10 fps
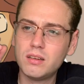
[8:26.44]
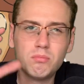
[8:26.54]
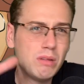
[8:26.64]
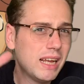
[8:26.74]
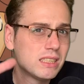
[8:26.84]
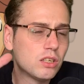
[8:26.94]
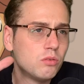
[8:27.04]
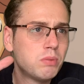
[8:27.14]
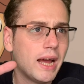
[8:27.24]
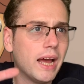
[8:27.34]
Less so
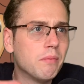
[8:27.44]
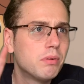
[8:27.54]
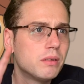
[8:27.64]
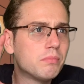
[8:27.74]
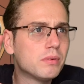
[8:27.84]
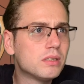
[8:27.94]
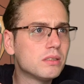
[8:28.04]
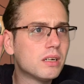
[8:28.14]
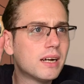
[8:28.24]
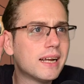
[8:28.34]
pear, but
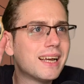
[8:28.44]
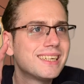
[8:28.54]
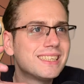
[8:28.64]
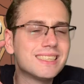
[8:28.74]
I guess it's